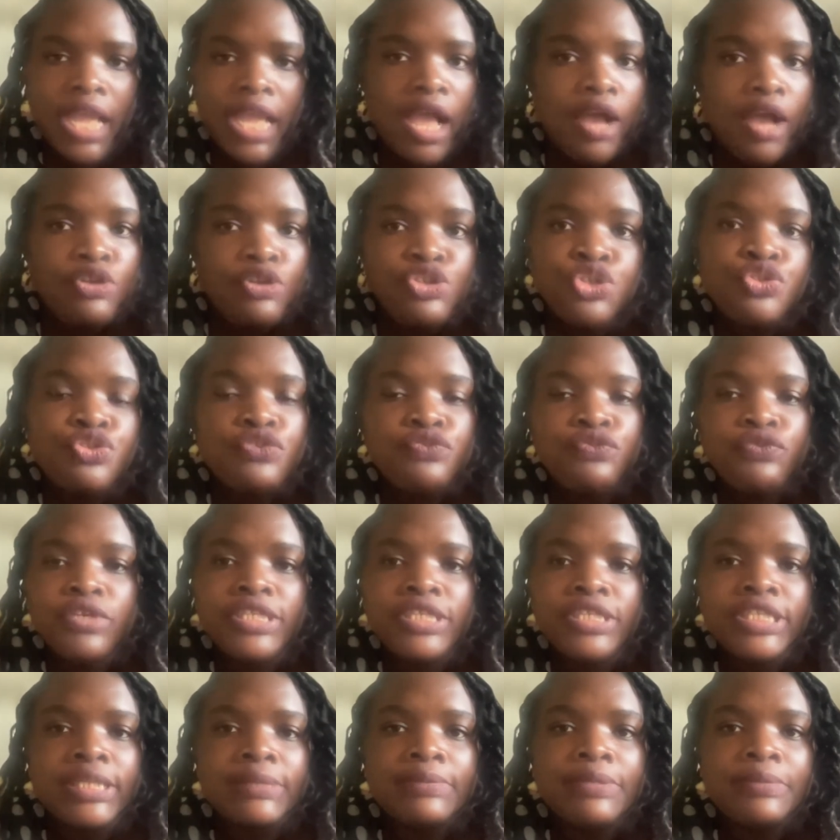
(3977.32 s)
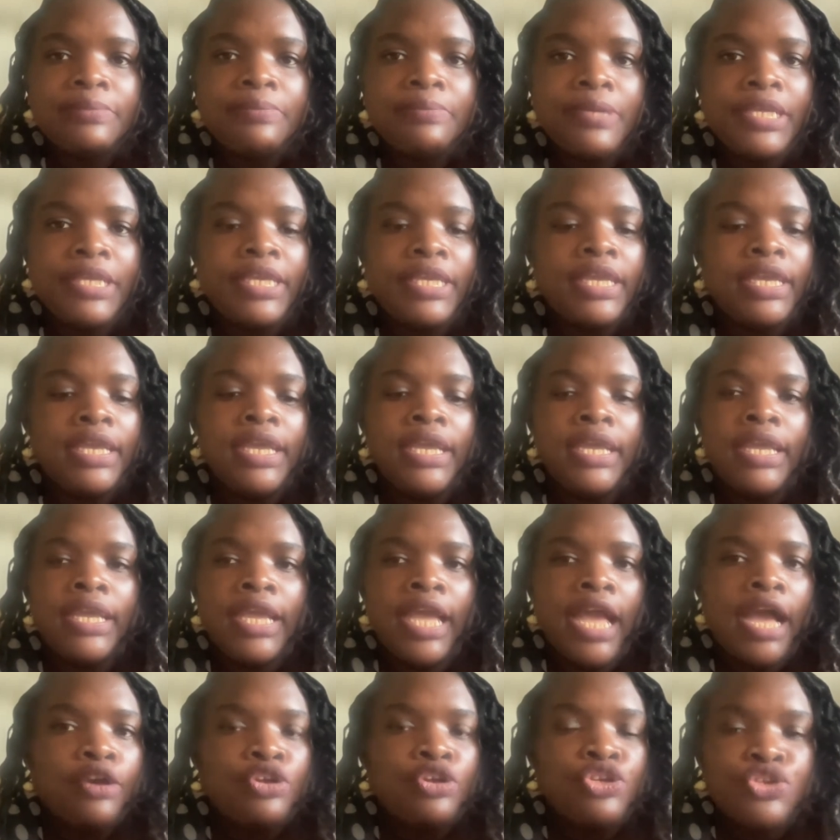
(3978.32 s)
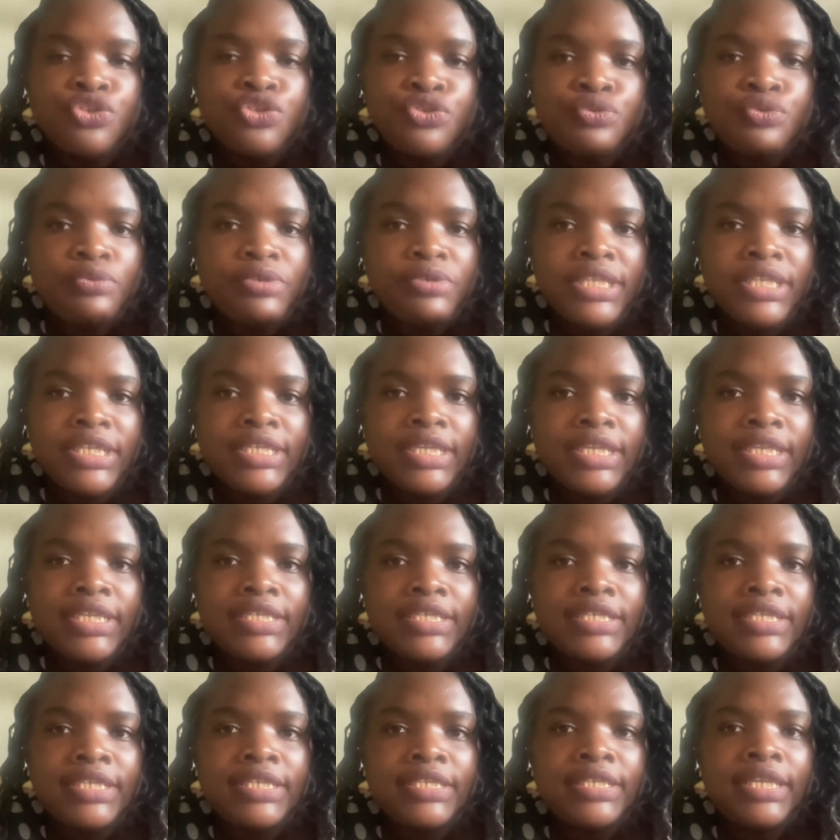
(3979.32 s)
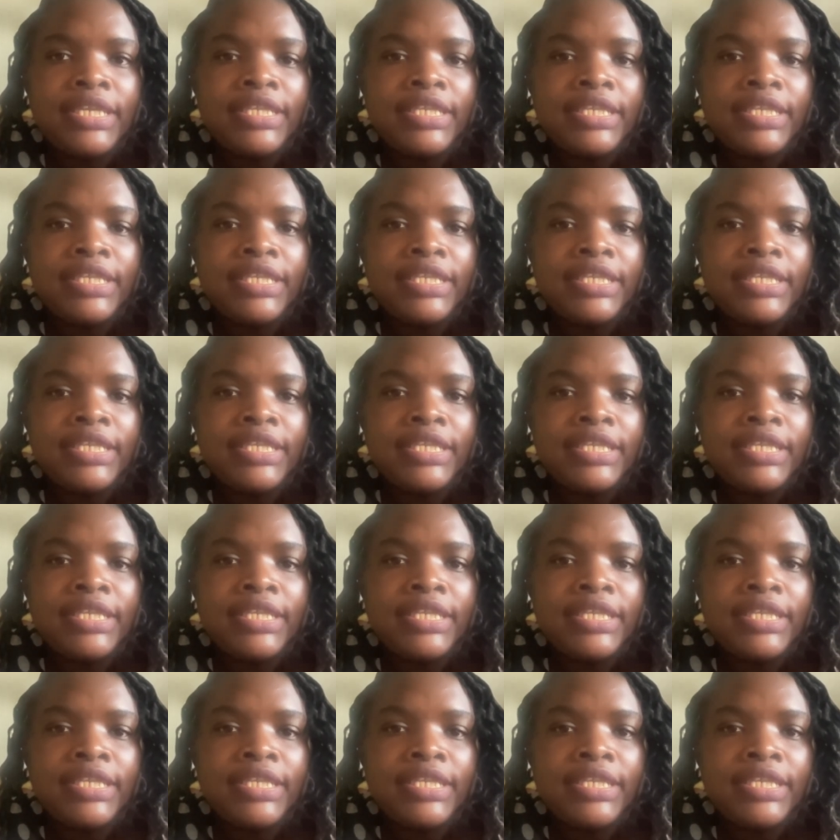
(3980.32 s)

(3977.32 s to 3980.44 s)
How should your voice quiz be? How should you read the sentences?